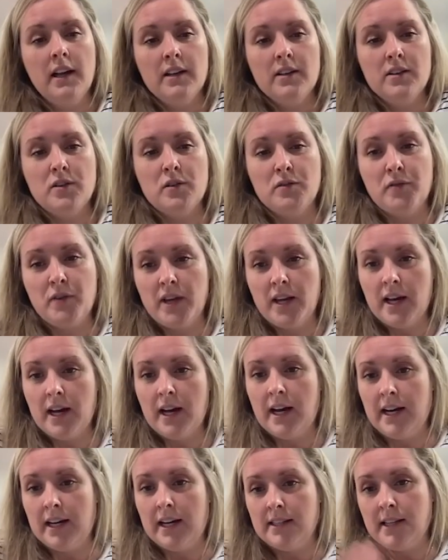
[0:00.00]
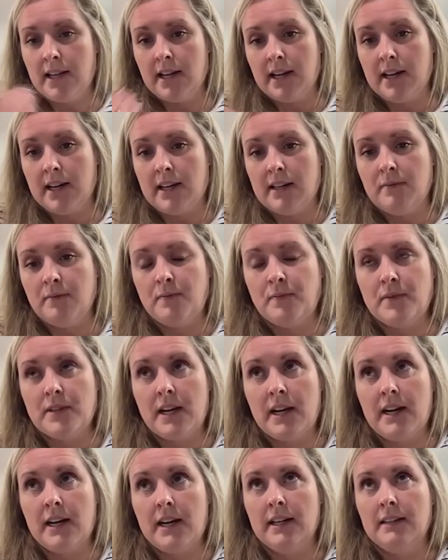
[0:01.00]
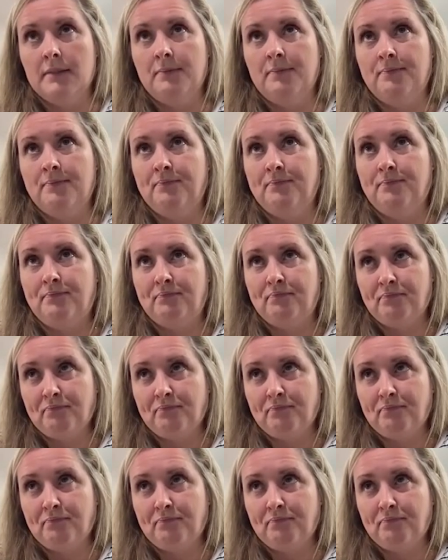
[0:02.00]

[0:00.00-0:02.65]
Sophia has an